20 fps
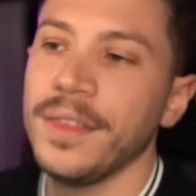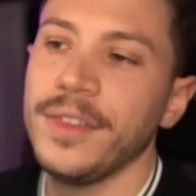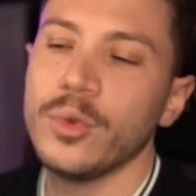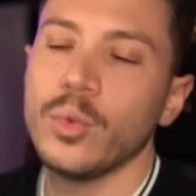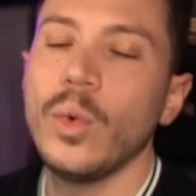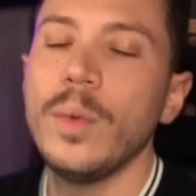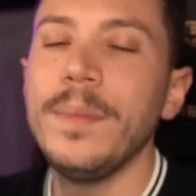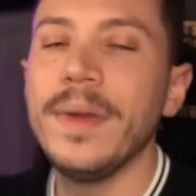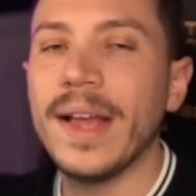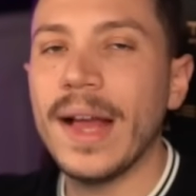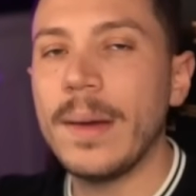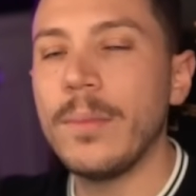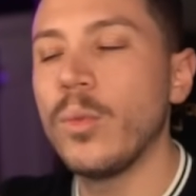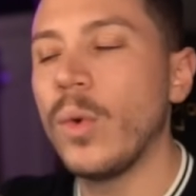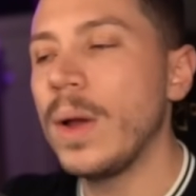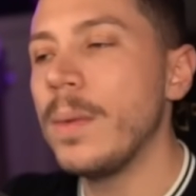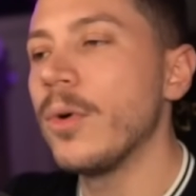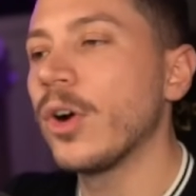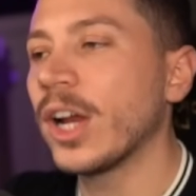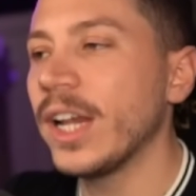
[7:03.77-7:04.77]
This will become
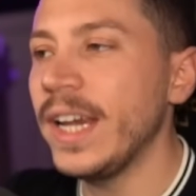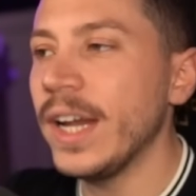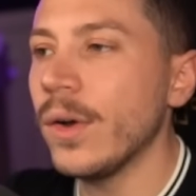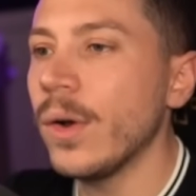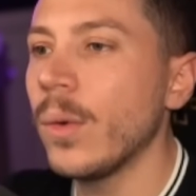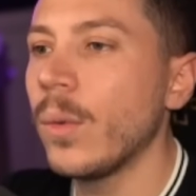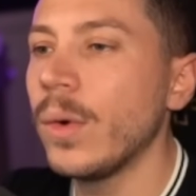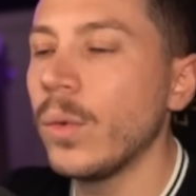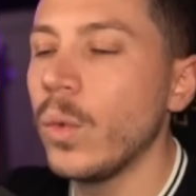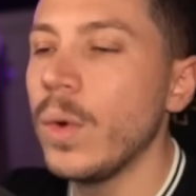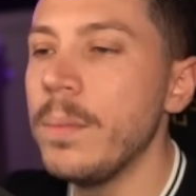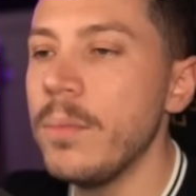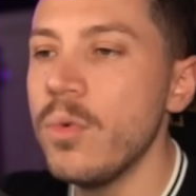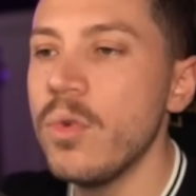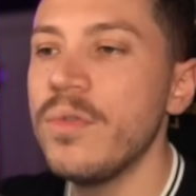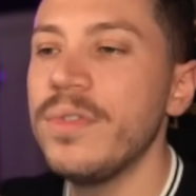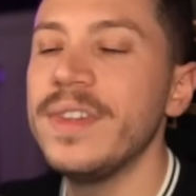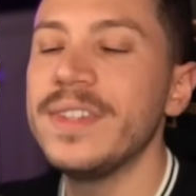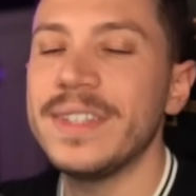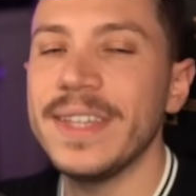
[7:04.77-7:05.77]
way more clearer when we
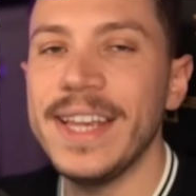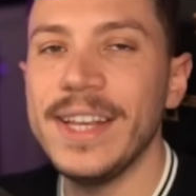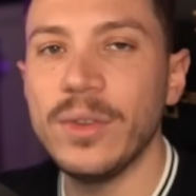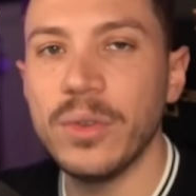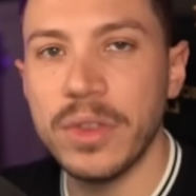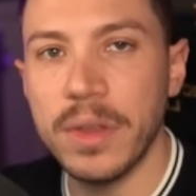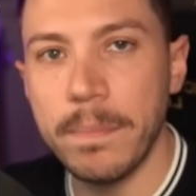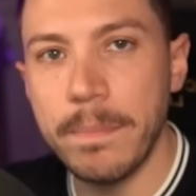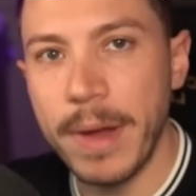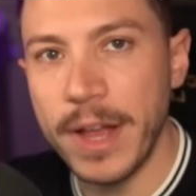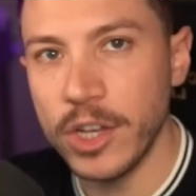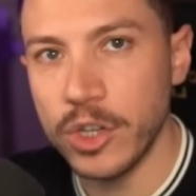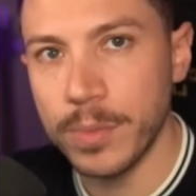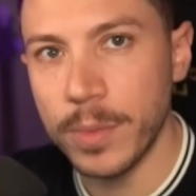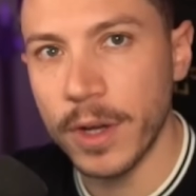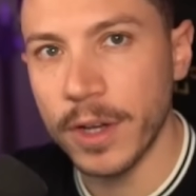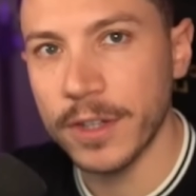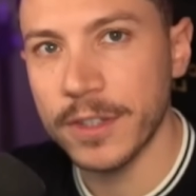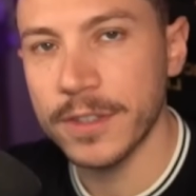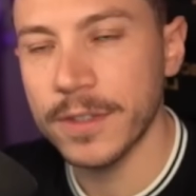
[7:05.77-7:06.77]
move this into the
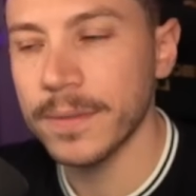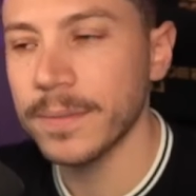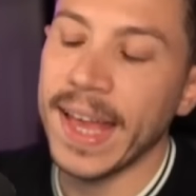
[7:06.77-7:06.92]
benchmarks.